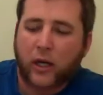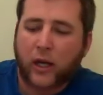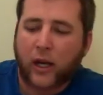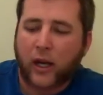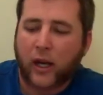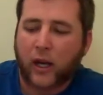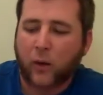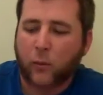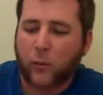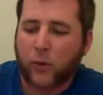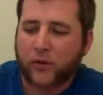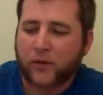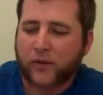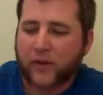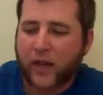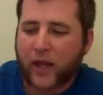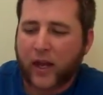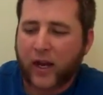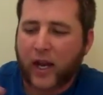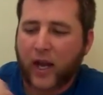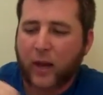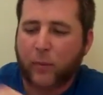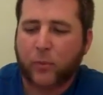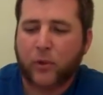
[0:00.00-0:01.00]
And once
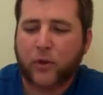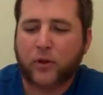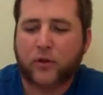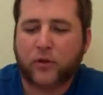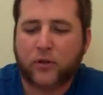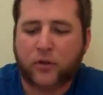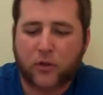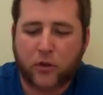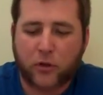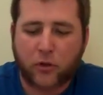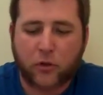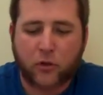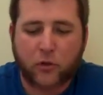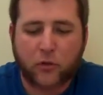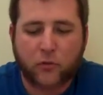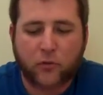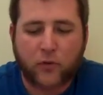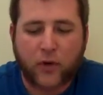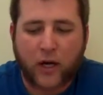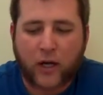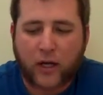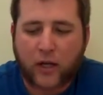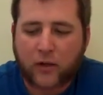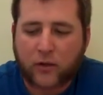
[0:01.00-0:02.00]
that happens, you're
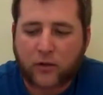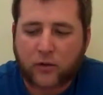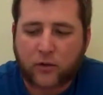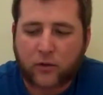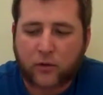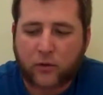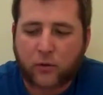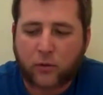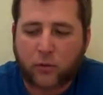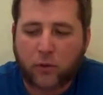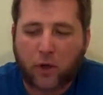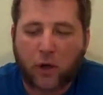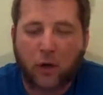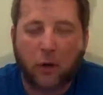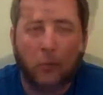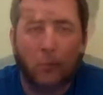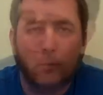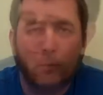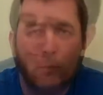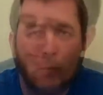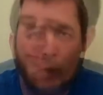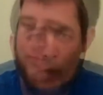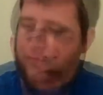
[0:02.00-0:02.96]
ready to go.